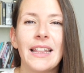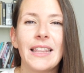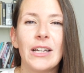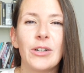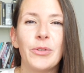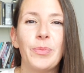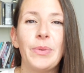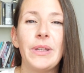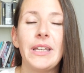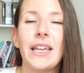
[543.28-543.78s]
that
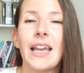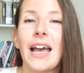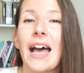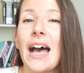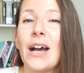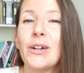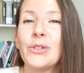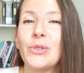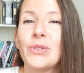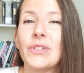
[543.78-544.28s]
would be
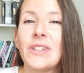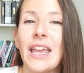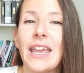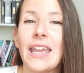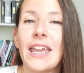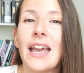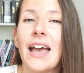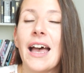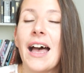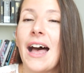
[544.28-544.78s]
how to
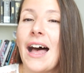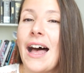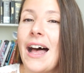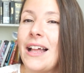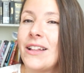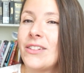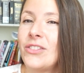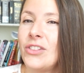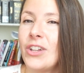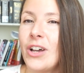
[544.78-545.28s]
say
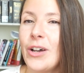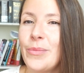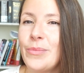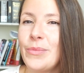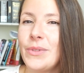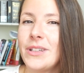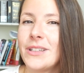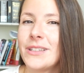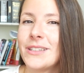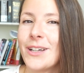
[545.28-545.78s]
un
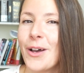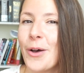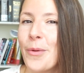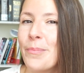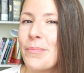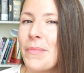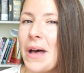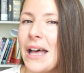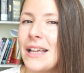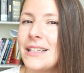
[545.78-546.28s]
homme, a
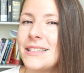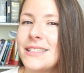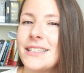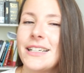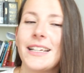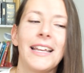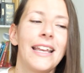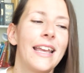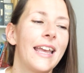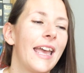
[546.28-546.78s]
man,
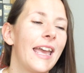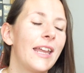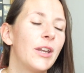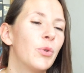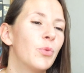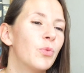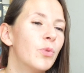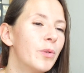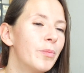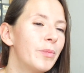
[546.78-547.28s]
and
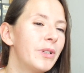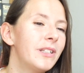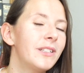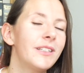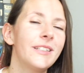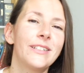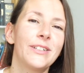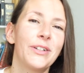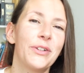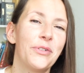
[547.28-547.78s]
a
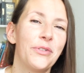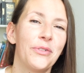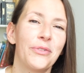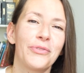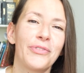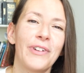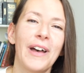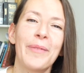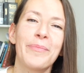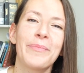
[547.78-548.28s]
woman, une
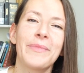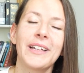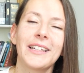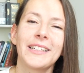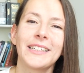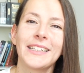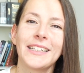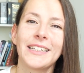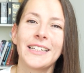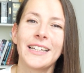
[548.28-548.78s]
femme,
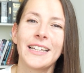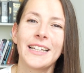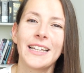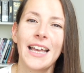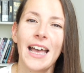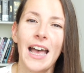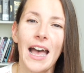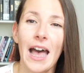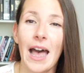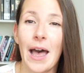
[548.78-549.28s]

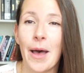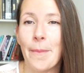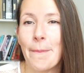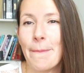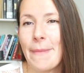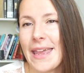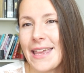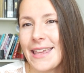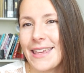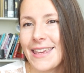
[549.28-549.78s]
un
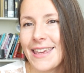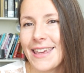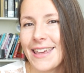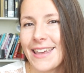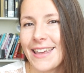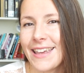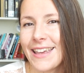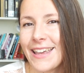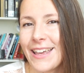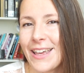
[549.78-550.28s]
mec,
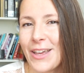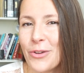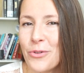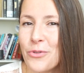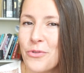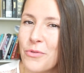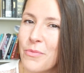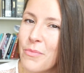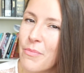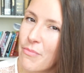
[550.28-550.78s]

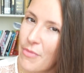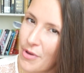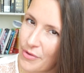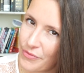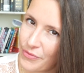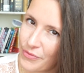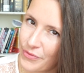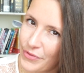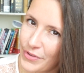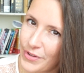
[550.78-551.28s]
une
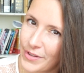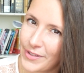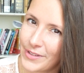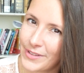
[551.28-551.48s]
meuf.